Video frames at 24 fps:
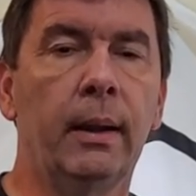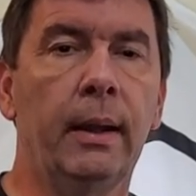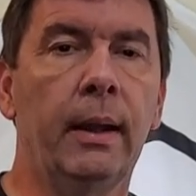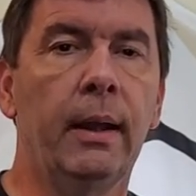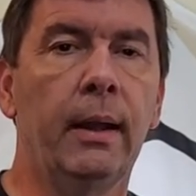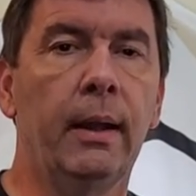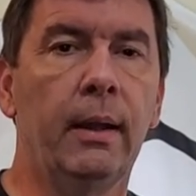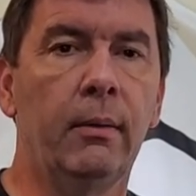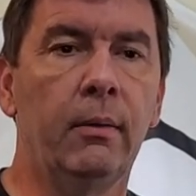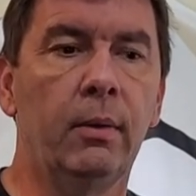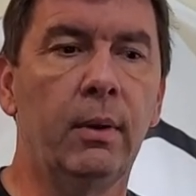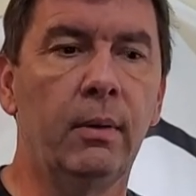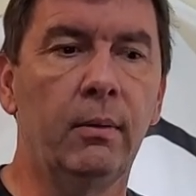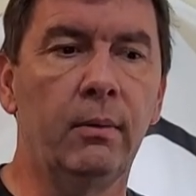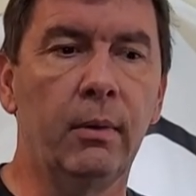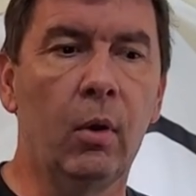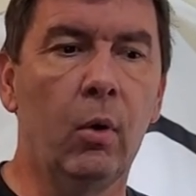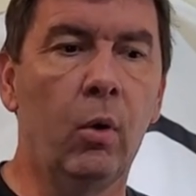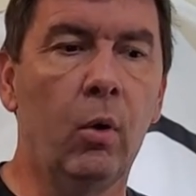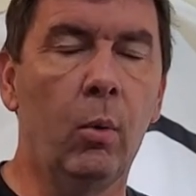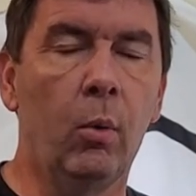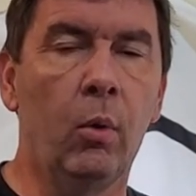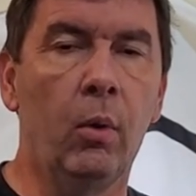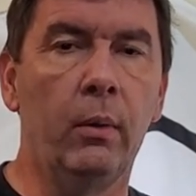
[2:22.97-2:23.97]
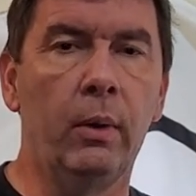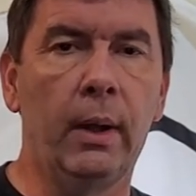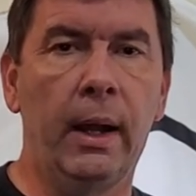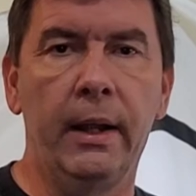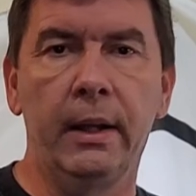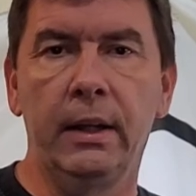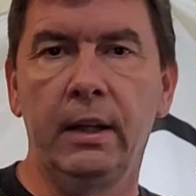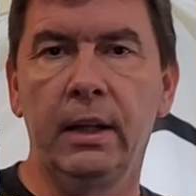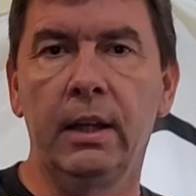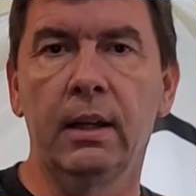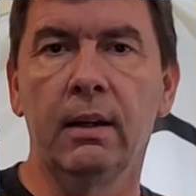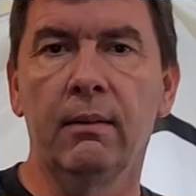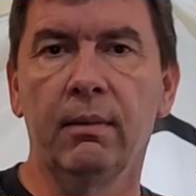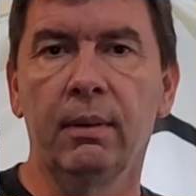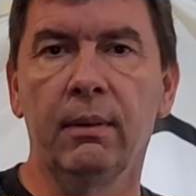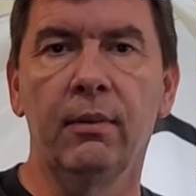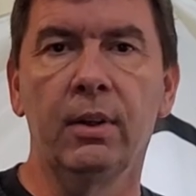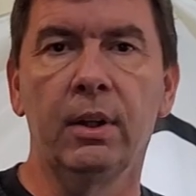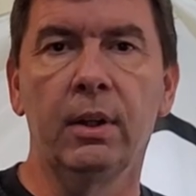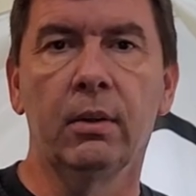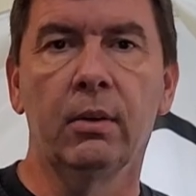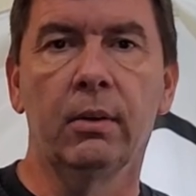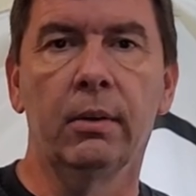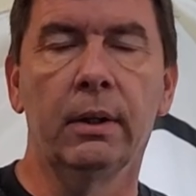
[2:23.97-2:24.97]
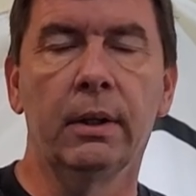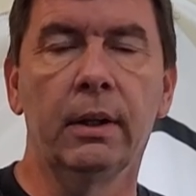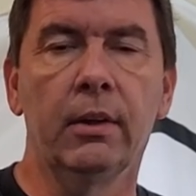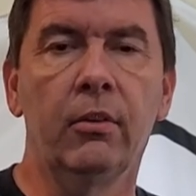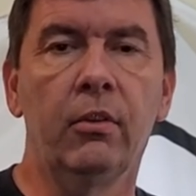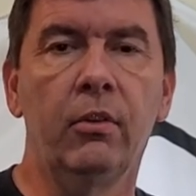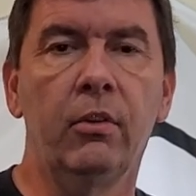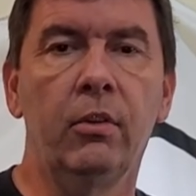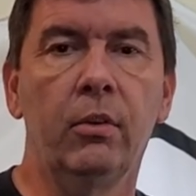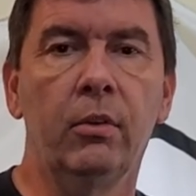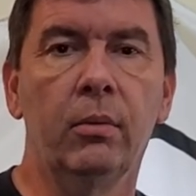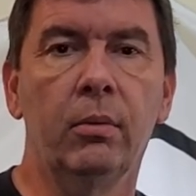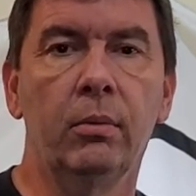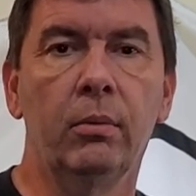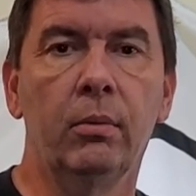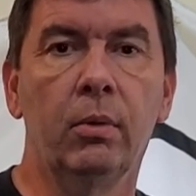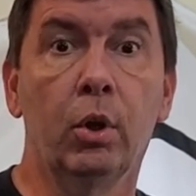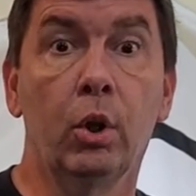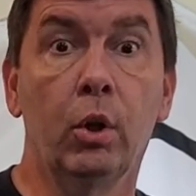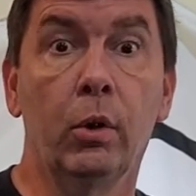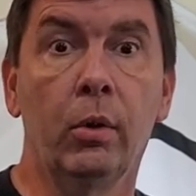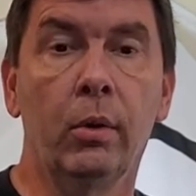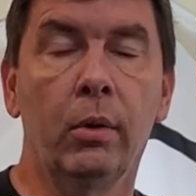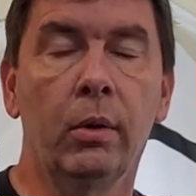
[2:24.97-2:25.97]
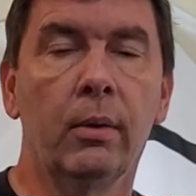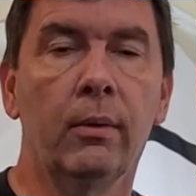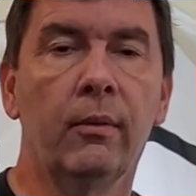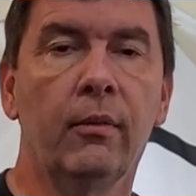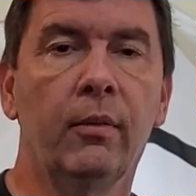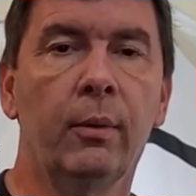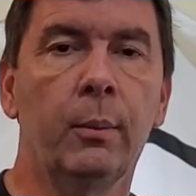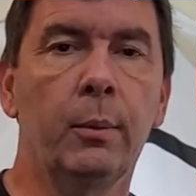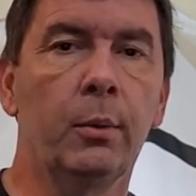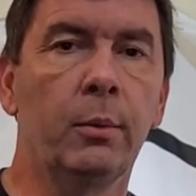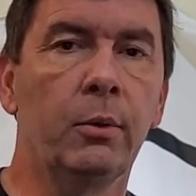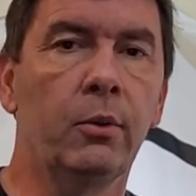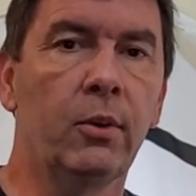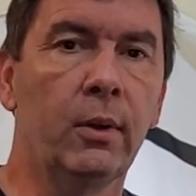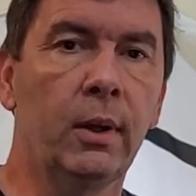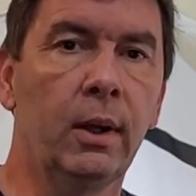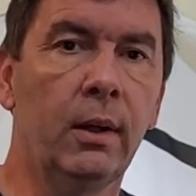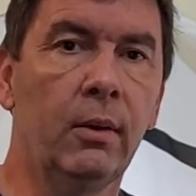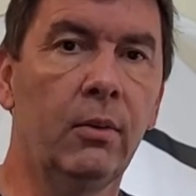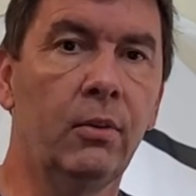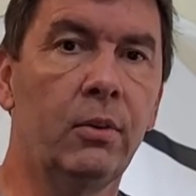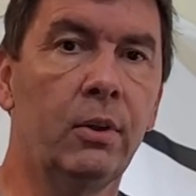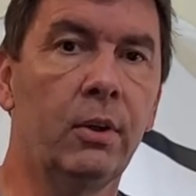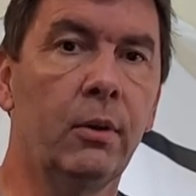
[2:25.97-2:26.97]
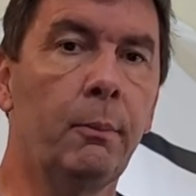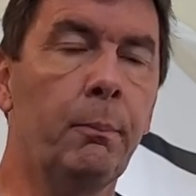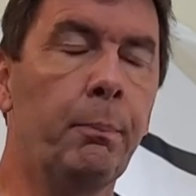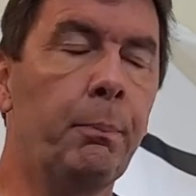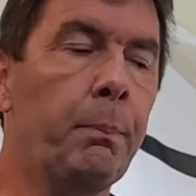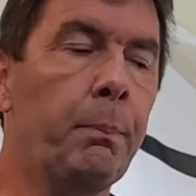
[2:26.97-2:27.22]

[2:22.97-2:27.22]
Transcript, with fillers: And the whole idea of living and learning is to learn from your mistakes. So.